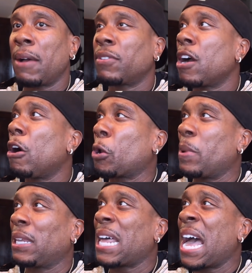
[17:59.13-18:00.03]
I've caught
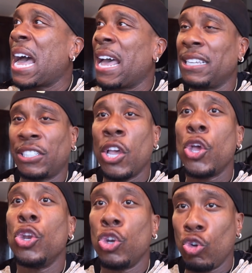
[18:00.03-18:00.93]
him in lies
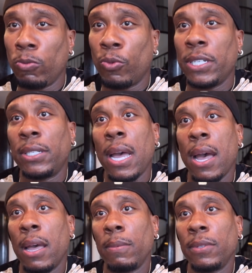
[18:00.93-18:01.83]
numerous
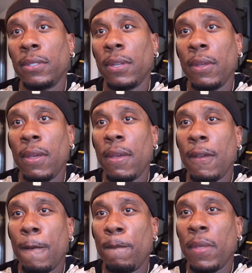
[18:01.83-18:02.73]
times.
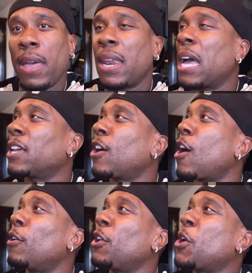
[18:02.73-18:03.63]
And I caught